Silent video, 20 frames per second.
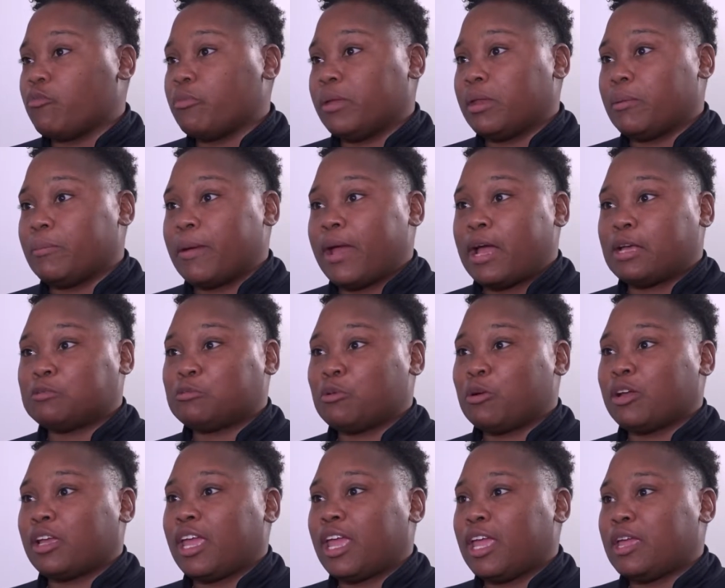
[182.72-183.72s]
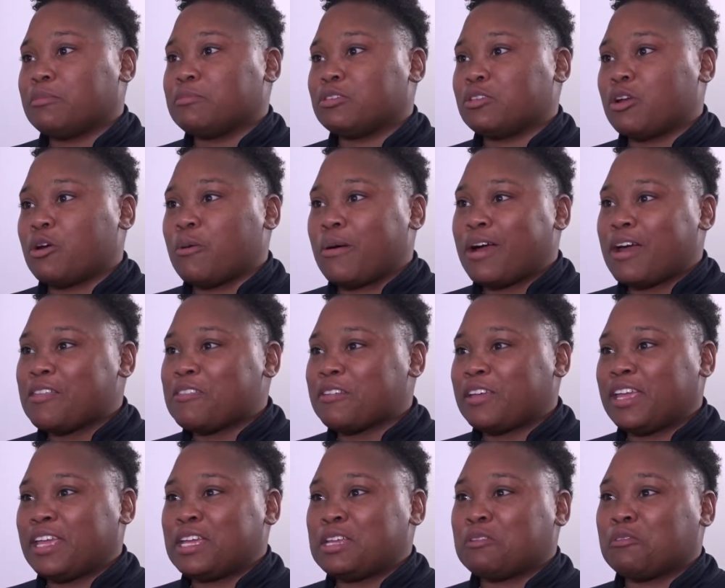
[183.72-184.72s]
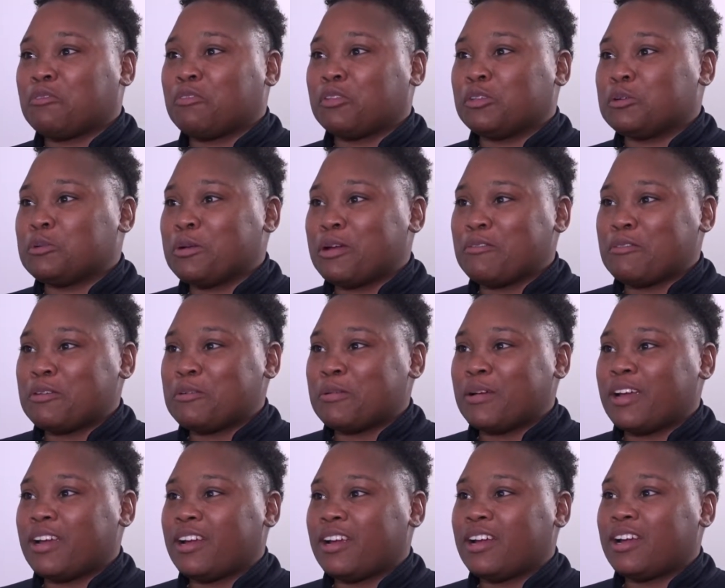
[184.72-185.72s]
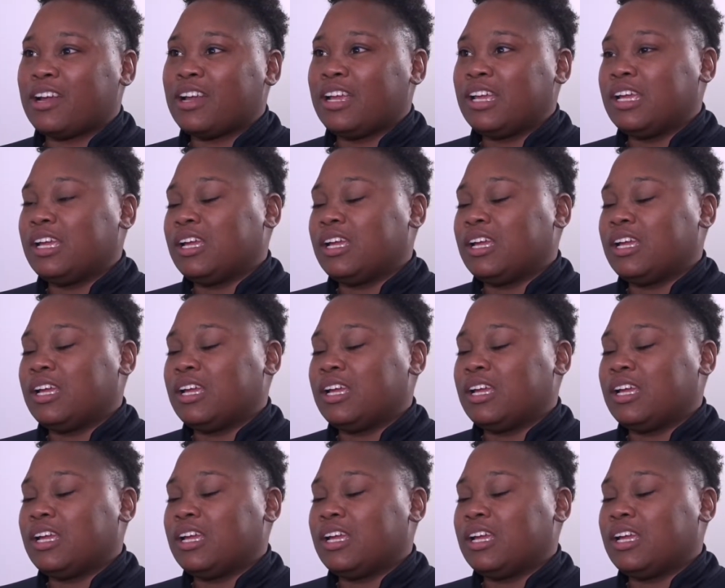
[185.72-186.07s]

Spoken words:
me to basketball games. While other kids flew everywhere.